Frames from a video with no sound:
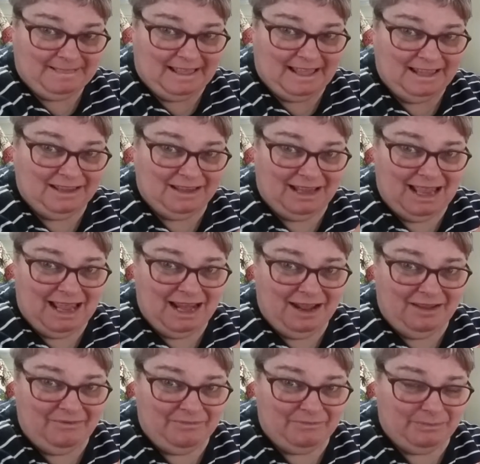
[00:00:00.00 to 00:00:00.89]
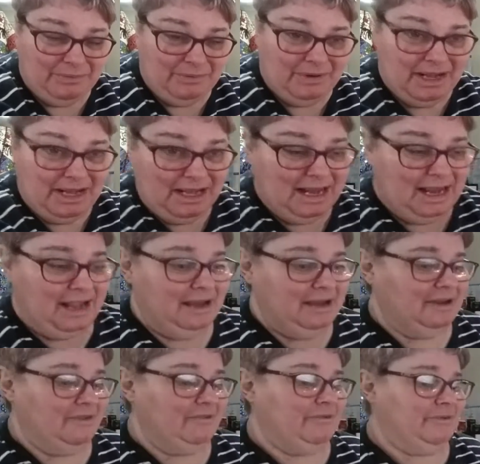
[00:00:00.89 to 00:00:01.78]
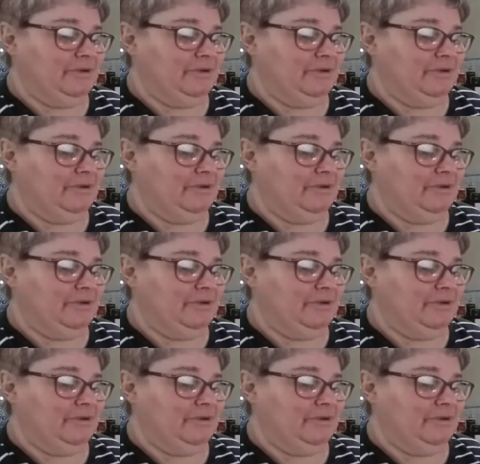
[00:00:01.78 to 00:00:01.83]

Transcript: It's getting a pretty negative